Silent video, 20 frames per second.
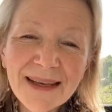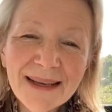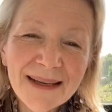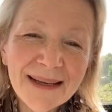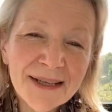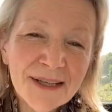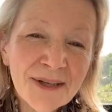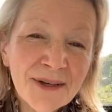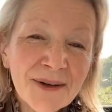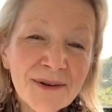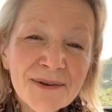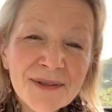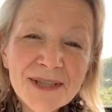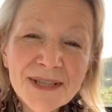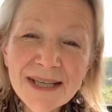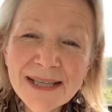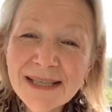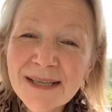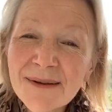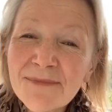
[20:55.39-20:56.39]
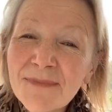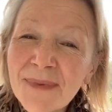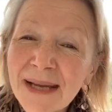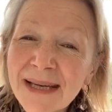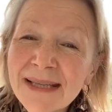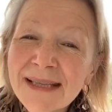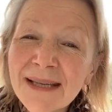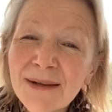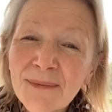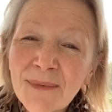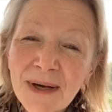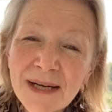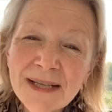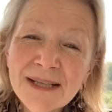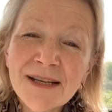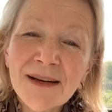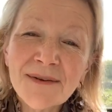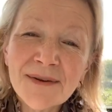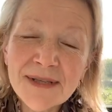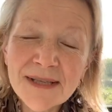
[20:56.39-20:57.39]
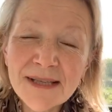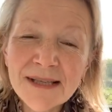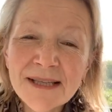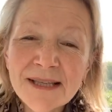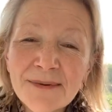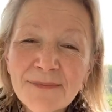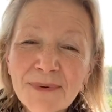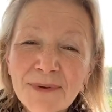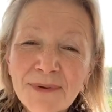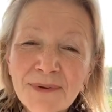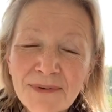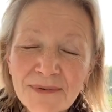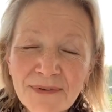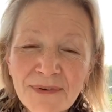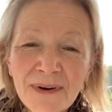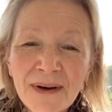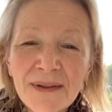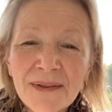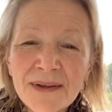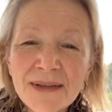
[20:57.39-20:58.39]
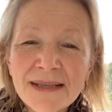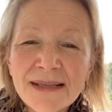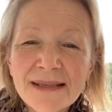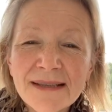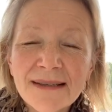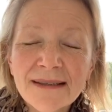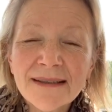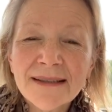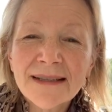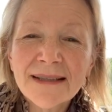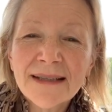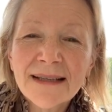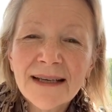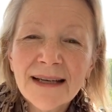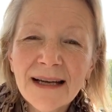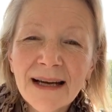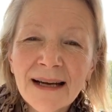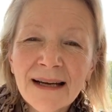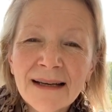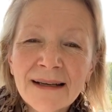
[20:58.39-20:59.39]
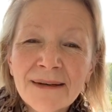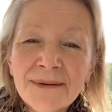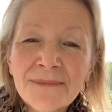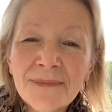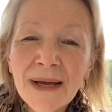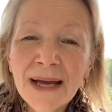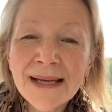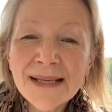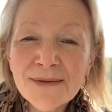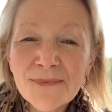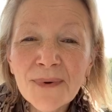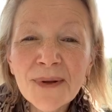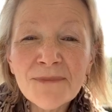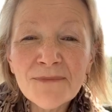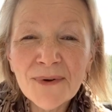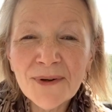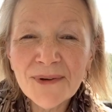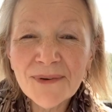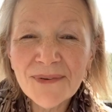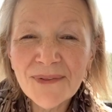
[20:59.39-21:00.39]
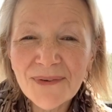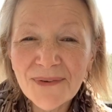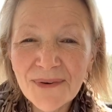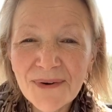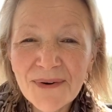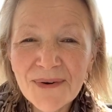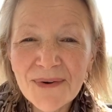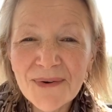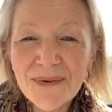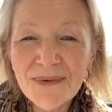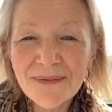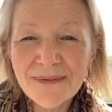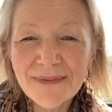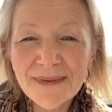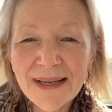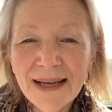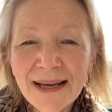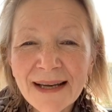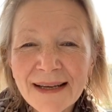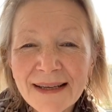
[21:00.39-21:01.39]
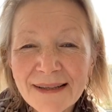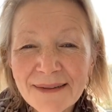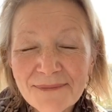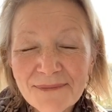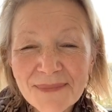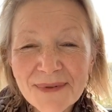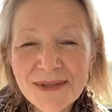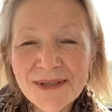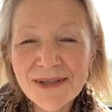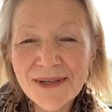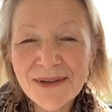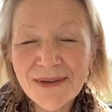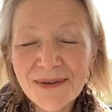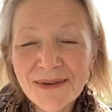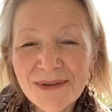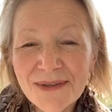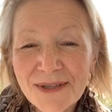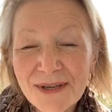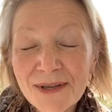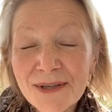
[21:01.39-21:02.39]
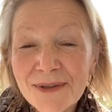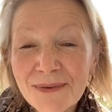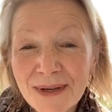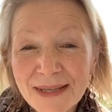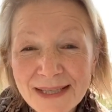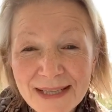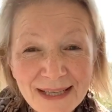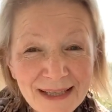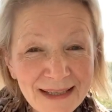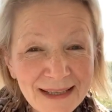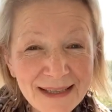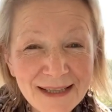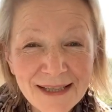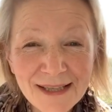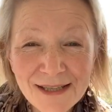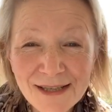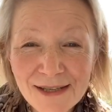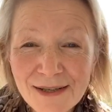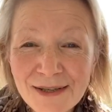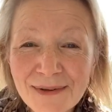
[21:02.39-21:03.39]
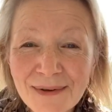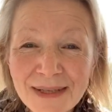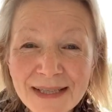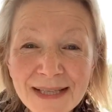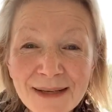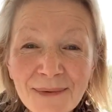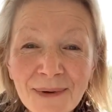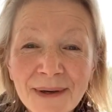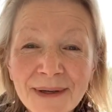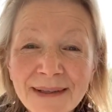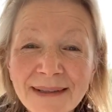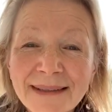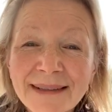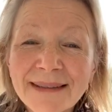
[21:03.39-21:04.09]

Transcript: you know, just amazing way showers and support for others as we move through to 220 and into 221.